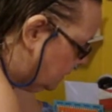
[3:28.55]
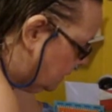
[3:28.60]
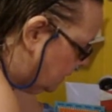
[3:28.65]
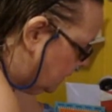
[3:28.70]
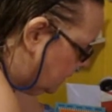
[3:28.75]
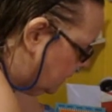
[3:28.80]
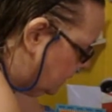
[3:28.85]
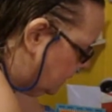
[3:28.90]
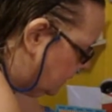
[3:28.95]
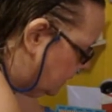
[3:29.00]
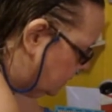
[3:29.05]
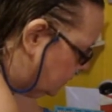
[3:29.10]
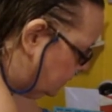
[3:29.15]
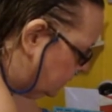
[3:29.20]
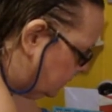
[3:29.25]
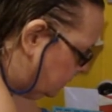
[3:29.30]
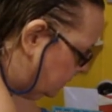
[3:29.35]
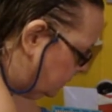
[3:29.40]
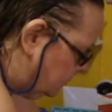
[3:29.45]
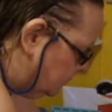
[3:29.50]
And
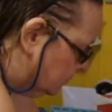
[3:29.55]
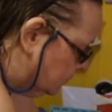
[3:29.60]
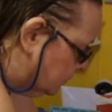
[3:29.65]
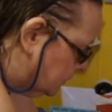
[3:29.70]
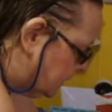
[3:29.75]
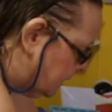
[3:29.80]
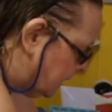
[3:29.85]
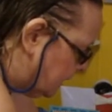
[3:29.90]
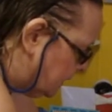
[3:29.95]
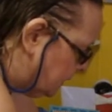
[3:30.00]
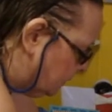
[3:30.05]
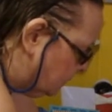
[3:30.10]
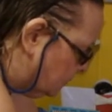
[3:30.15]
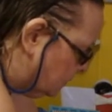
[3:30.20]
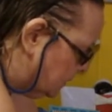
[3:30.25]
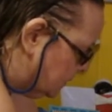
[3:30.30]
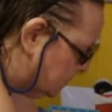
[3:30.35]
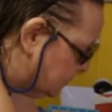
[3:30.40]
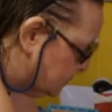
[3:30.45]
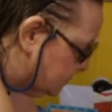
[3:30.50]
you'll get it
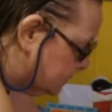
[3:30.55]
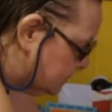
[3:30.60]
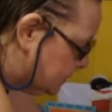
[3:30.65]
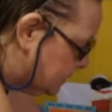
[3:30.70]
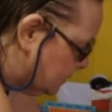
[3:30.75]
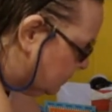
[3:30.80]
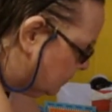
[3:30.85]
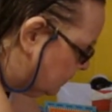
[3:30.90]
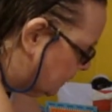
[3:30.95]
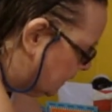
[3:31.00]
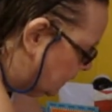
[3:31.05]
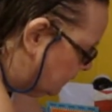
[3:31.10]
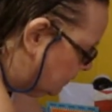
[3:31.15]
once you see what